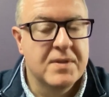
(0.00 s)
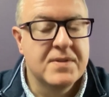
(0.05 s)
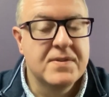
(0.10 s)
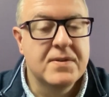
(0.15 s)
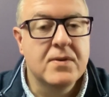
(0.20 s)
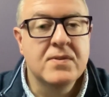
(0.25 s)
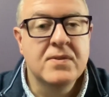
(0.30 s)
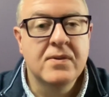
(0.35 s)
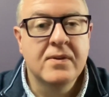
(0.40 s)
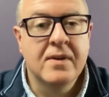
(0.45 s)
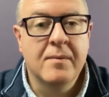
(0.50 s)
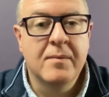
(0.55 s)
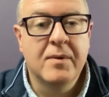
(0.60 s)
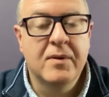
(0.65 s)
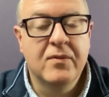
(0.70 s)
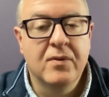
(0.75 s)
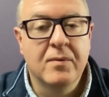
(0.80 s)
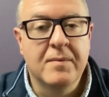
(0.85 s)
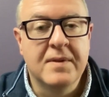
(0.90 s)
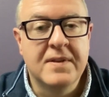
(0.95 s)
it's also
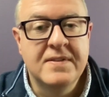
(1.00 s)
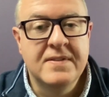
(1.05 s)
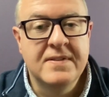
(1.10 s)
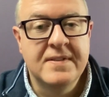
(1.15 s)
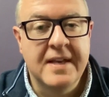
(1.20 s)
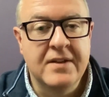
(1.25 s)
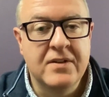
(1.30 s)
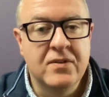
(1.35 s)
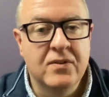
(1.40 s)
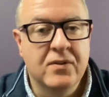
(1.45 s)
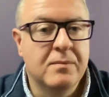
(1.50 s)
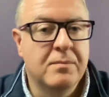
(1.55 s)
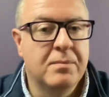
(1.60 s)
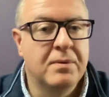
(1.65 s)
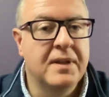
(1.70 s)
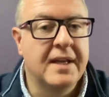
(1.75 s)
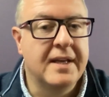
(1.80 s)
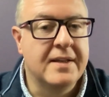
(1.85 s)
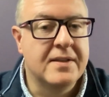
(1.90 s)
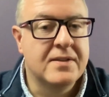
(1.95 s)
coming from a centered
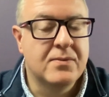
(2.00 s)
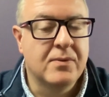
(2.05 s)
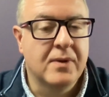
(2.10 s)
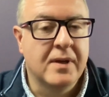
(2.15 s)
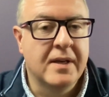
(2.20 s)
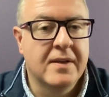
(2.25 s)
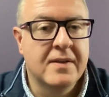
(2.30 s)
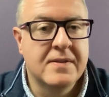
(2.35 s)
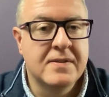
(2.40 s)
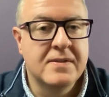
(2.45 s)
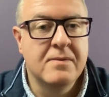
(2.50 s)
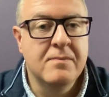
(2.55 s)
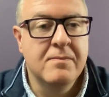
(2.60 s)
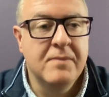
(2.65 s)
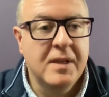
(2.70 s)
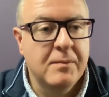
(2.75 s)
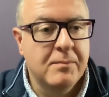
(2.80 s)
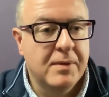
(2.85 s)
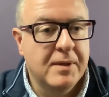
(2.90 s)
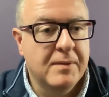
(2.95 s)
place, right? Because you
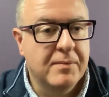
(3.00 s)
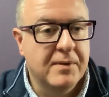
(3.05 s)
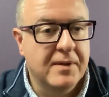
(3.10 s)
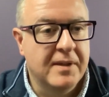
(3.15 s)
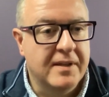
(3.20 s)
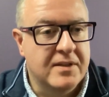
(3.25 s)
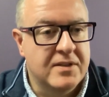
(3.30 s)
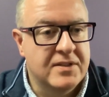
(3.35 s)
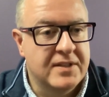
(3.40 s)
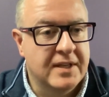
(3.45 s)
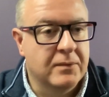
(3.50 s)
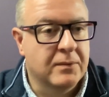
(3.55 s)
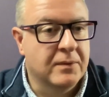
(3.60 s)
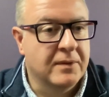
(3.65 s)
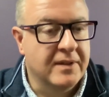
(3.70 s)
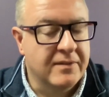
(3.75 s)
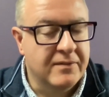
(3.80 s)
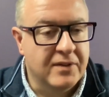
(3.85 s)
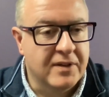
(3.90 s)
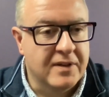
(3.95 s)
meet people at
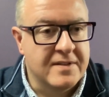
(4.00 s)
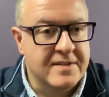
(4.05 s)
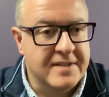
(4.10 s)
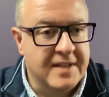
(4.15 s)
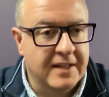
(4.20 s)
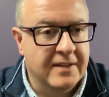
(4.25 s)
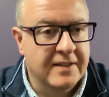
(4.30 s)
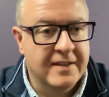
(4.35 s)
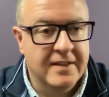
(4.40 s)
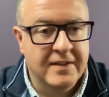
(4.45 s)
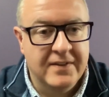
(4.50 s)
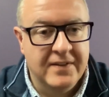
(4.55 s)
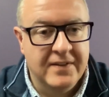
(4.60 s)
generally very delicate